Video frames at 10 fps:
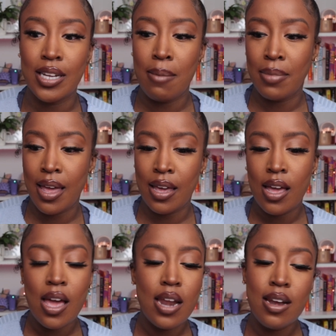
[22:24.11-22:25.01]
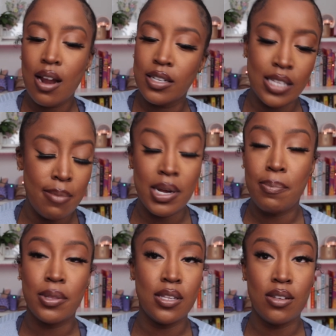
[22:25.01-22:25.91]
And I'm like, not to say I'm gonna
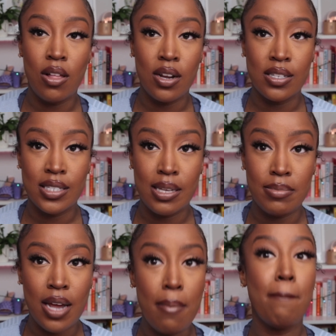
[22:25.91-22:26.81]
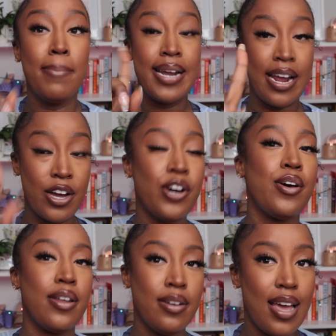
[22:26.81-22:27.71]
put these all on at the same time, but I
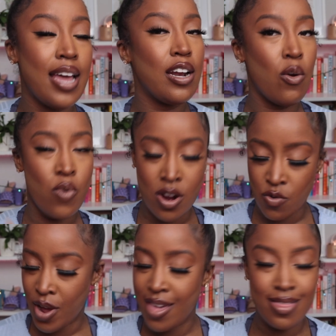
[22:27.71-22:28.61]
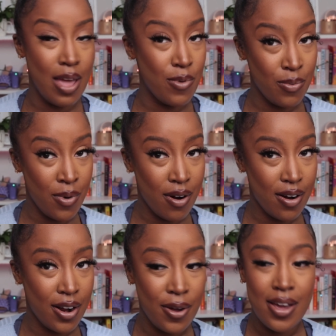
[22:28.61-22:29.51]
could. And in a weird way, they would
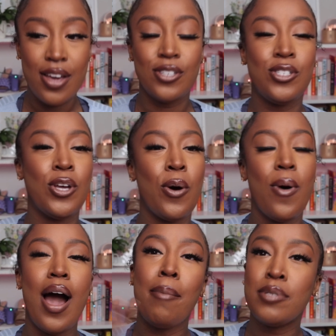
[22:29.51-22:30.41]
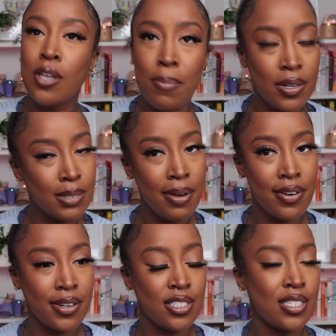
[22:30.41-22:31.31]
work. So I'm still building my
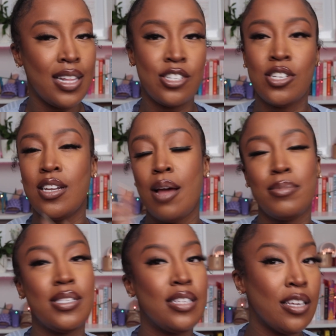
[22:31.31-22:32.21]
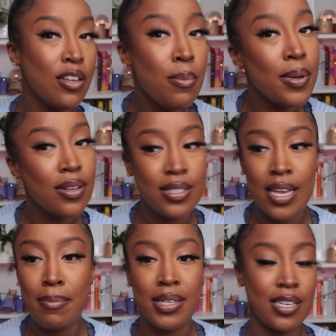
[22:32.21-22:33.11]
fragrance collection. I'm still
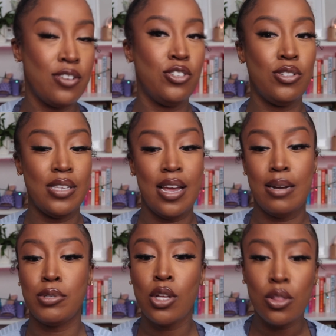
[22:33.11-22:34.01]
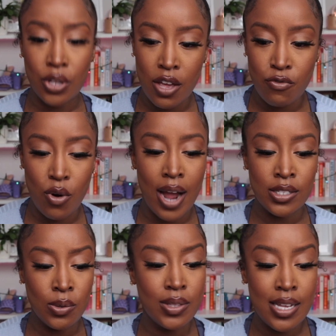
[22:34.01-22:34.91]
building my signature scent. I'm still looking for it. I
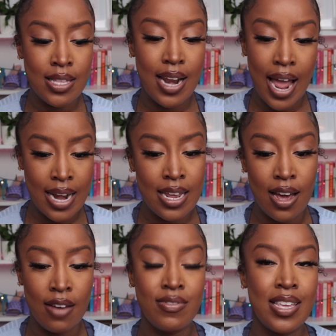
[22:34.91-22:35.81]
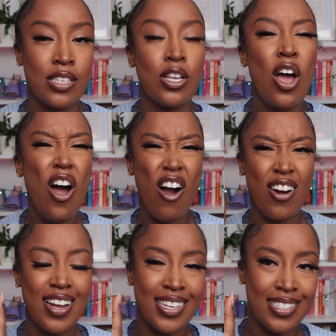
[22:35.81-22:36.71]
don't think that any of these
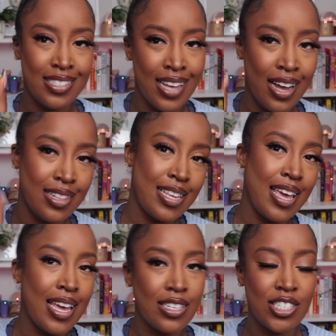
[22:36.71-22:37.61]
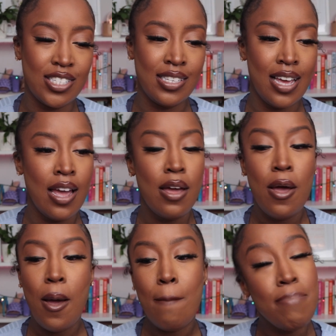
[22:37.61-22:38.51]
are exactly it just yet,
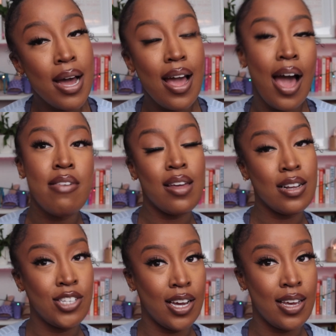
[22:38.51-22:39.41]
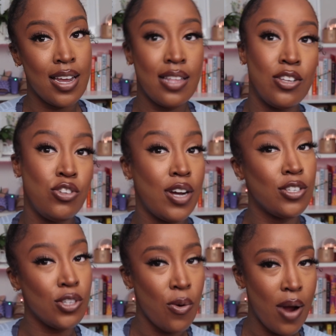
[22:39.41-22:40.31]
but I thought I'd check in and let you
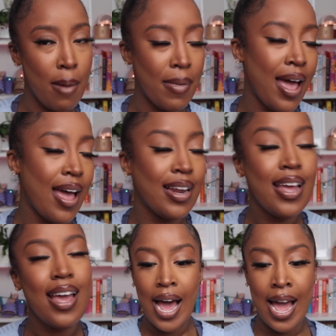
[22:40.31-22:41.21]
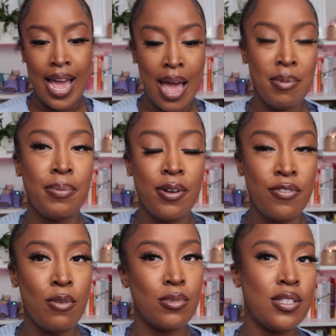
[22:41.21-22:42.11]
guys know where I'm at. I am a
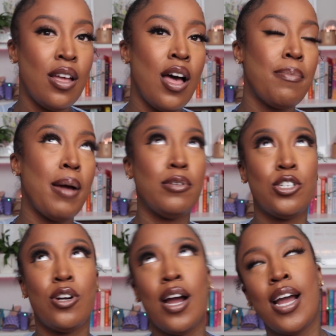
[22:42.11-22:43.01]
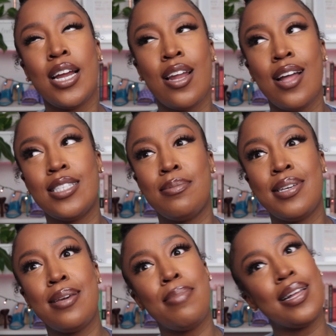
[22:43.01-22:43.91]
perfume snob. I'm trying not to
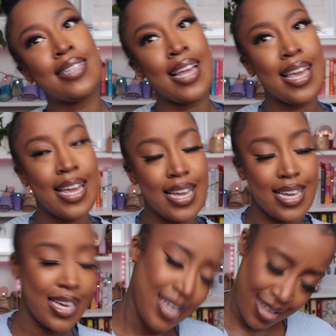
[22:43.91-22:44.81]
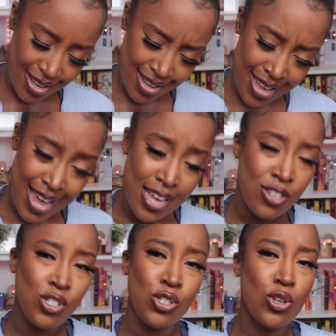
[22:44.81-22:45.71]
be, but like,
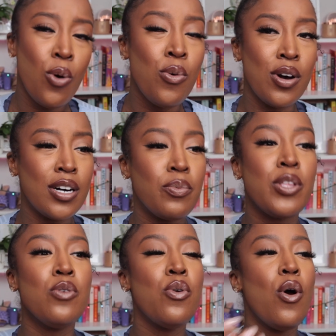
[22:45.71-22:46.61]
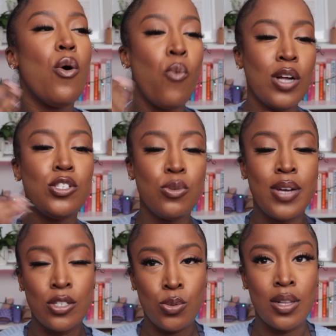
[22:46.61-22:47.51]
so good. Once you
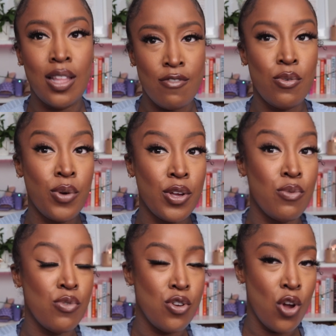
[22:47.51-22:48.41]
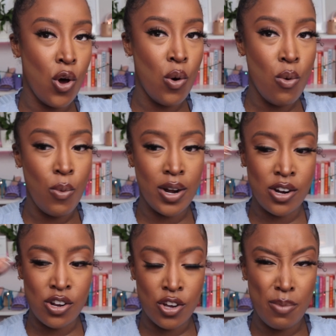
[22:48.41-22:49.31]
get to a level where you know what
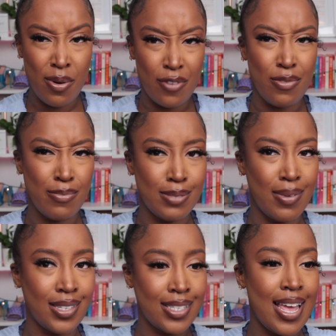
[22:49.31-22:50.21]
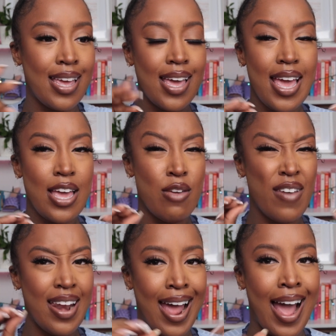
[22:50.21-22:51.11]
a good perfume smells like, you've
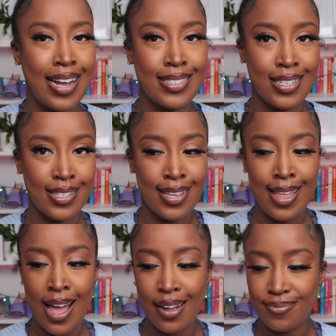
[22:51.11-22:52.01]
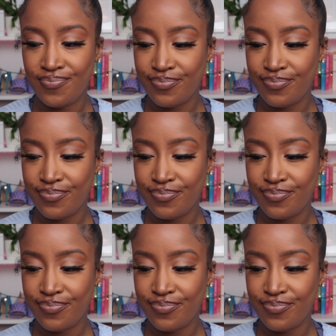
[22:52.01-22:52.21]
had access to that.